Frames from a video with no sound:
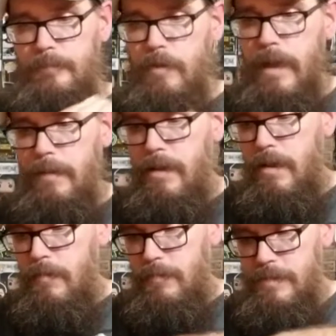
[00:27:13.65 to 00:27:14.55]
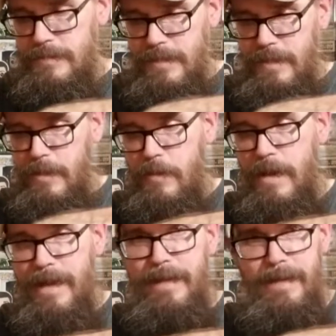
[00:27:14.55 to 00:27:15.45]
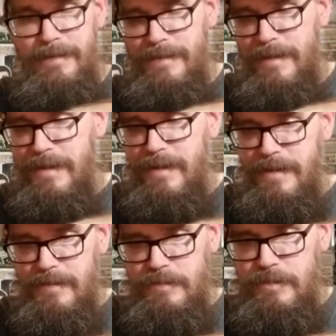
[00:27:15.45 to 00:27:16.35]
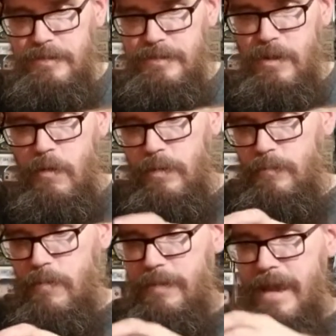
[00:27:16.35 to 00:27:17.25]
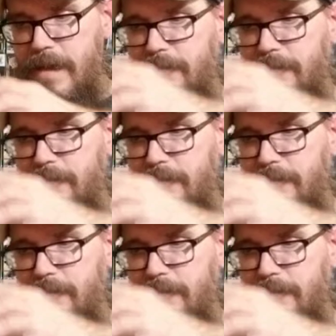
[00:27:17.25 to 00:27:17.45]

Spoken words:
okay, we're just going to go ahead and just go with what we have